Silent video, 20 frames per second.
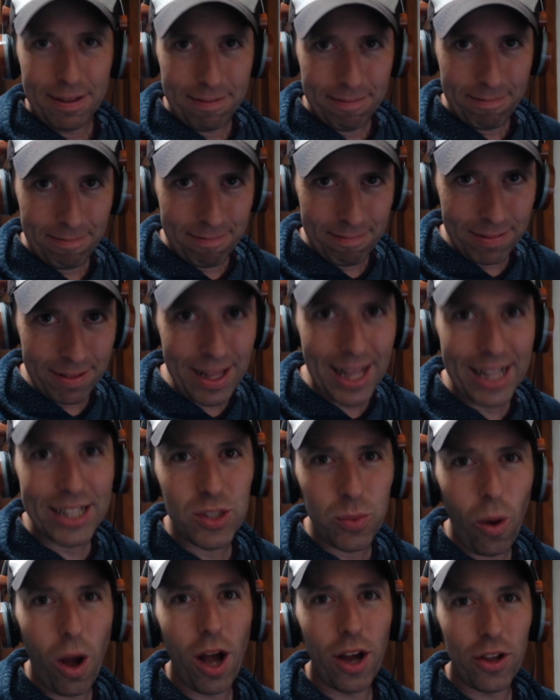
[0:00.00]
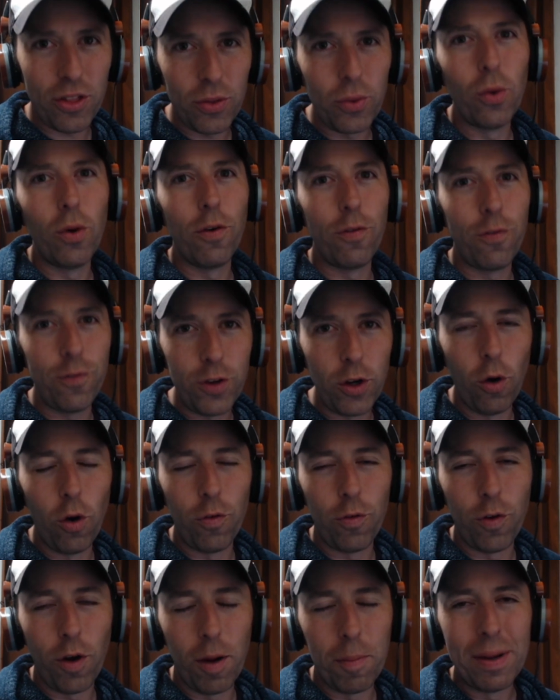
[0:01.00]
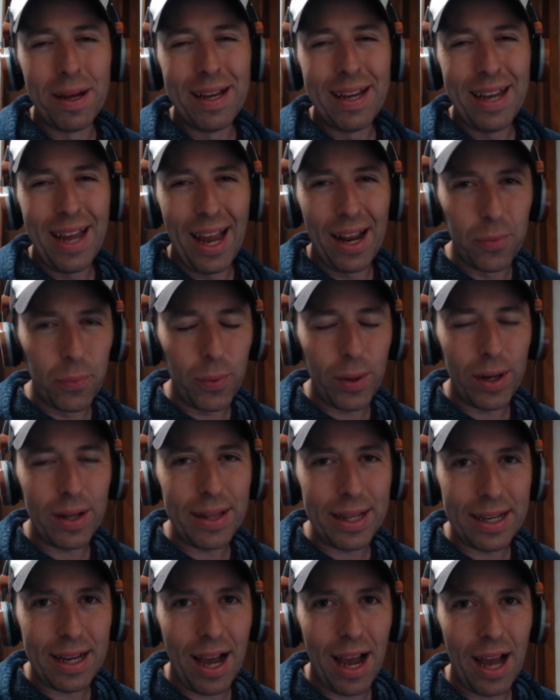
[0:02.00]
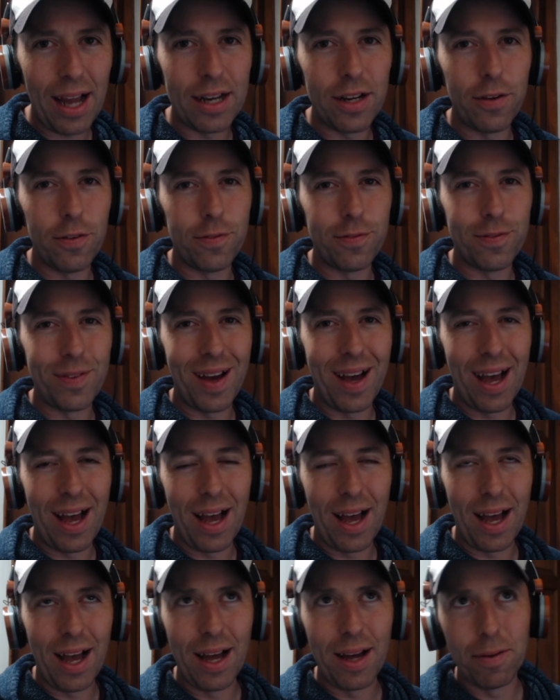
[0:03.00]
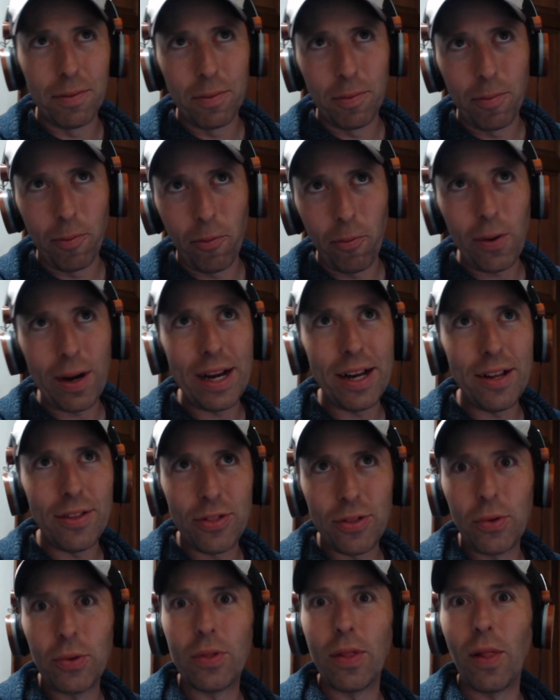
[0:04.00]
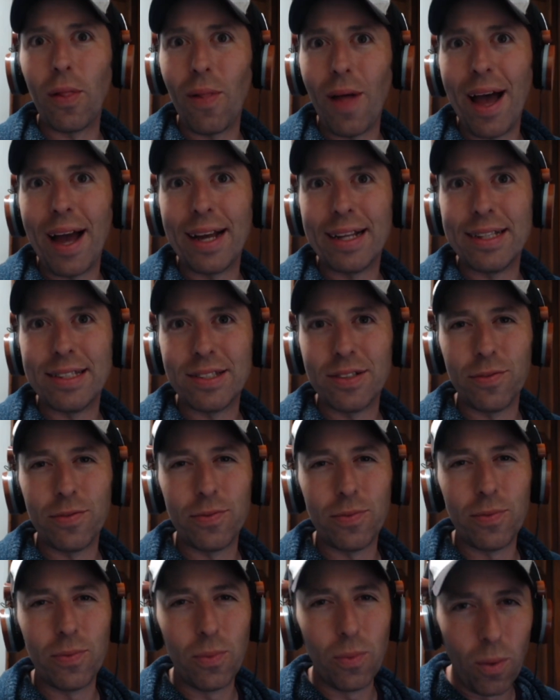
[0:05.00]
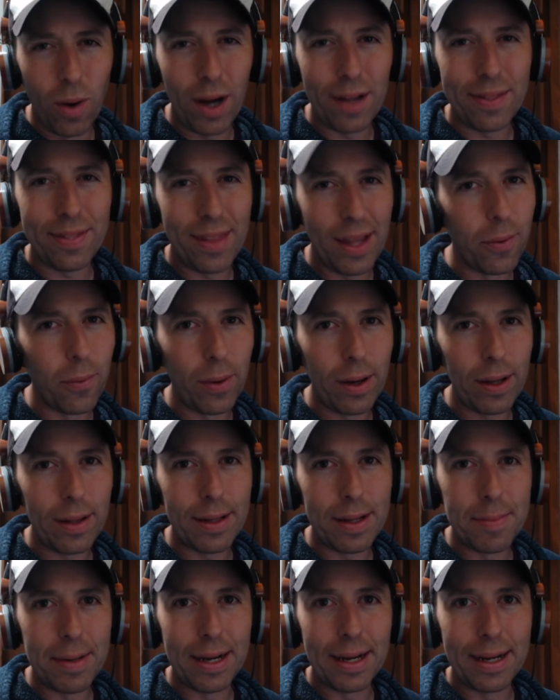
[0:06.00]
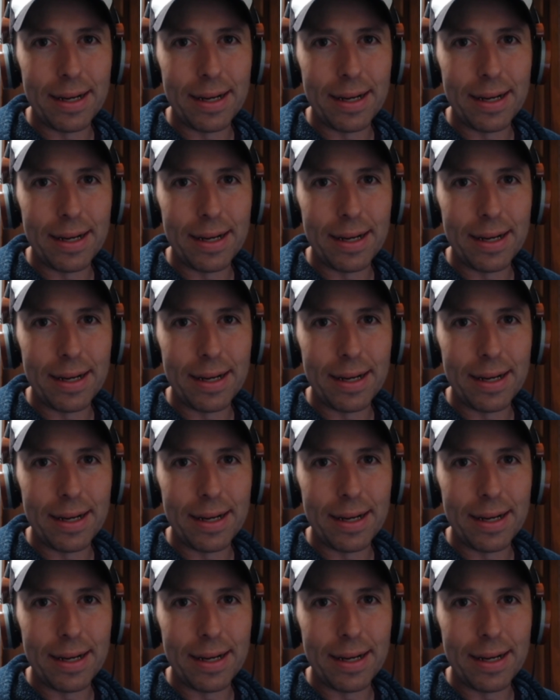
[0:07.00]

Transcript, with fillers: Let's walk through a few of them and really kind of uh, read through the lines of what they really mean.